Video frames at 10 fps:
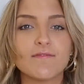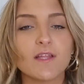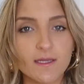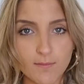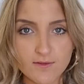I
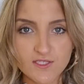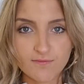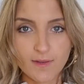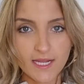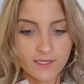feel like most
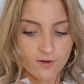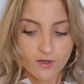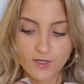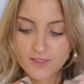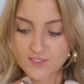of mine
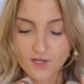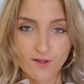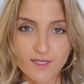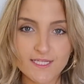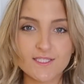are
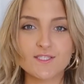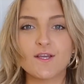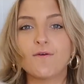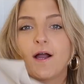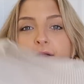solids, so